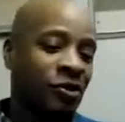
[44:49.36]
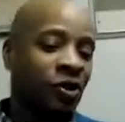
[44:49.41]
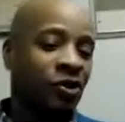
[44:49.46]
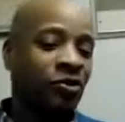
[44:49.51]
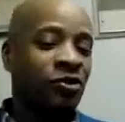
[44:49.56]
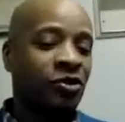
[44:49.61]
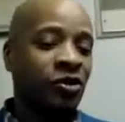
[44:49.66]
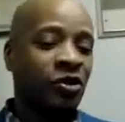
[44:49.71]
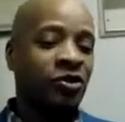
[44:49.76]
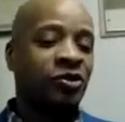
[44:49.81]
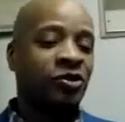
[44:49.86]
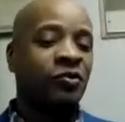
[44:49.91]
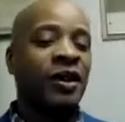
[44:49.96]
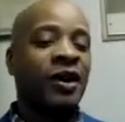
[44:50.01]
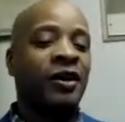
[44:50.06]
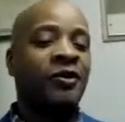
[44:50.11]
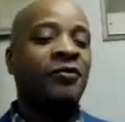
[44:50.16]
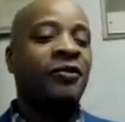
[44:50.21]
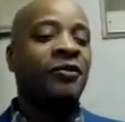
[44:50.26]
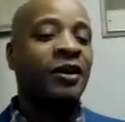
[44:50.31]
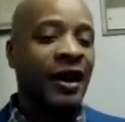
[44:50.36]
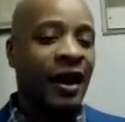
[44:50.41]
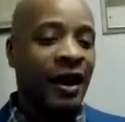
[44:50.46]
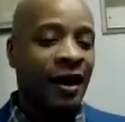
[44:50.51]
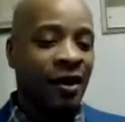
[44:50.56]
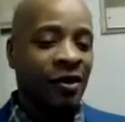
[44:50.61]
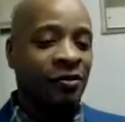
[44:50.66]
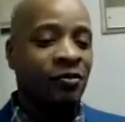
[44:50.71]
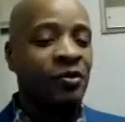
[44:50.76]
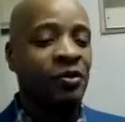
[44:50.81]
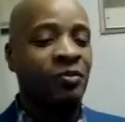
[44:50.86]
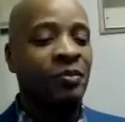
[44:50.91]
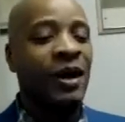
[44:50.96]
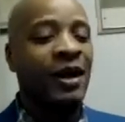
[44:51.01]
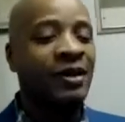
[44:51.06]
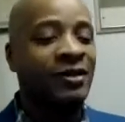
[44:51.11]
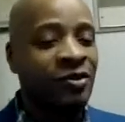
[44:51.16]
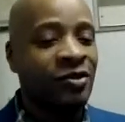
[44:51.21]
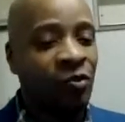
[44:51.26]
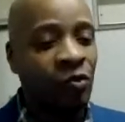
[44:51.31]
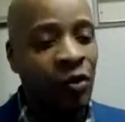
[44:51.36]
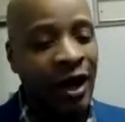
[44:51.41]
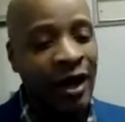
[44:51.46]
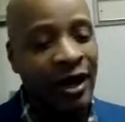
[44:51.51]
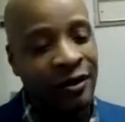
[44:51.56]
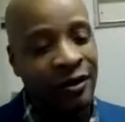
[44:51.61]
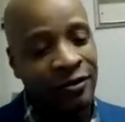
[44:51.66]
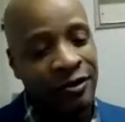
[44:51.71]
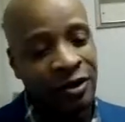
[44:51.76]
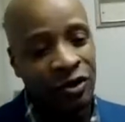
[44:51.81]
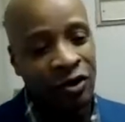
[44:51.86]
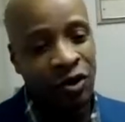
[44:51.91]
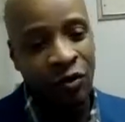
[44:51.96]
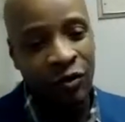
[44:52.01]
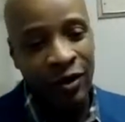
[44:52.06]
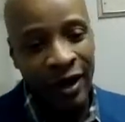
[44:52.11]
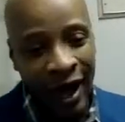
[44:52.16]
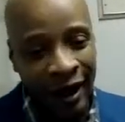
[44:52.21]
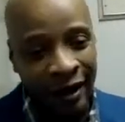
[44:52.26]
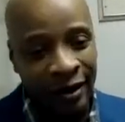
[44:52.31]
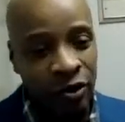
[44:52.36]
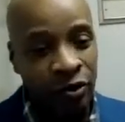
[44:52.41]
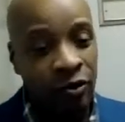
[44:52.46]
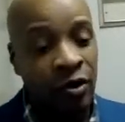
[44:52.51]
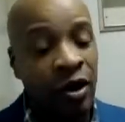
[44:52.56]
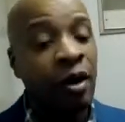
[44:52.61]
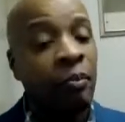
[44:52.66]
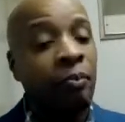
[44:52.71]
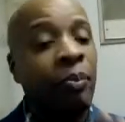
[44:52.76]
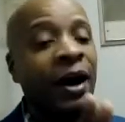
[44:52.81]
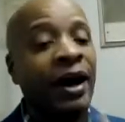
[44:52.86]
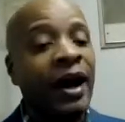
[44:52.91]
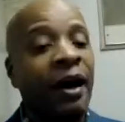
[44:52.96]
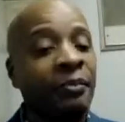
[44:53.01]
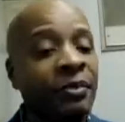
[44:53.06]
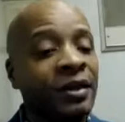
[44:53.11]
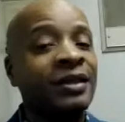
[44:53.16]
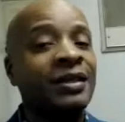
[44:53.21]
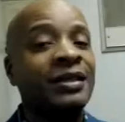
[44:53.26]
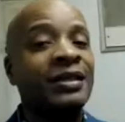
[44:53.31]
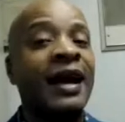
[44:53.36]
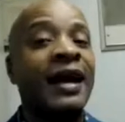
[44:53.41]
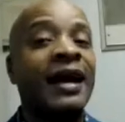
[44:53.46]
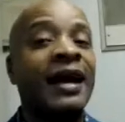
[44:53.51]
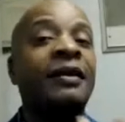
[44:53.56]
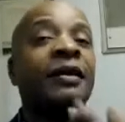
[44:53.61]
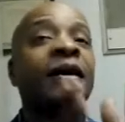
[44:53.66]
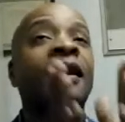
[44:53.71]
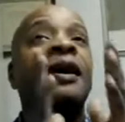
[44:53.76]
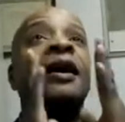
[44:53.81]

you know, Georgia, whatever, and now we're making some waves and doing what we got to do. But I'm just saying,